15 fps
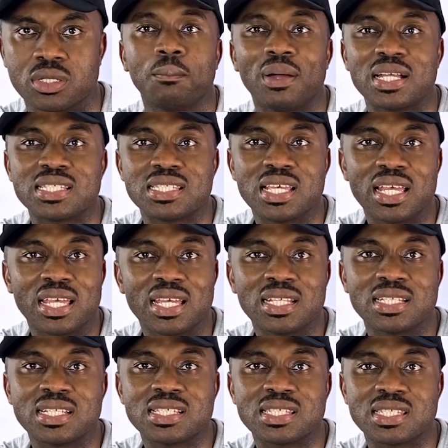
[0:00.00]
By
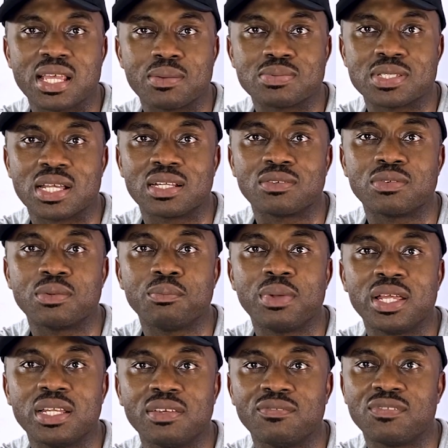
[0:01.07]
taking these steps and
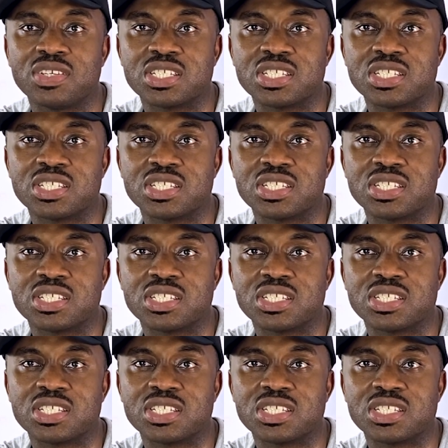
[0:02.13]
remaining